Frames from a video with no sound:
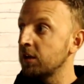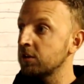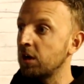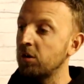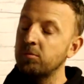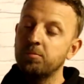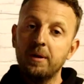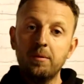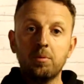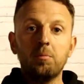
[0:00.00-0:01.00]
So
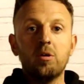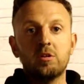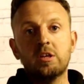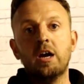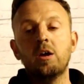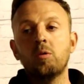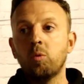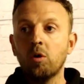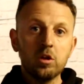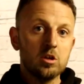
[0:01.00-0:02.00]
people might say,
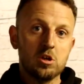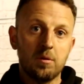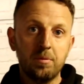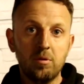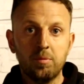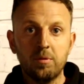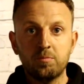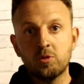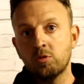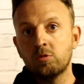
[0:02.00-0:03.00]
why are you chopping up a
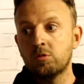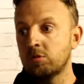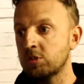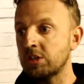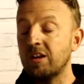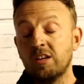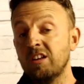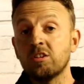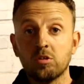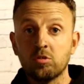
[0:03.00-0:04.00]
good shell? It
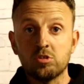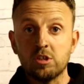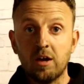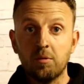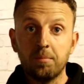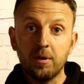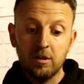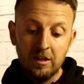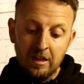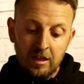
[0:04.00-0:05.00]
isn't a good shell, but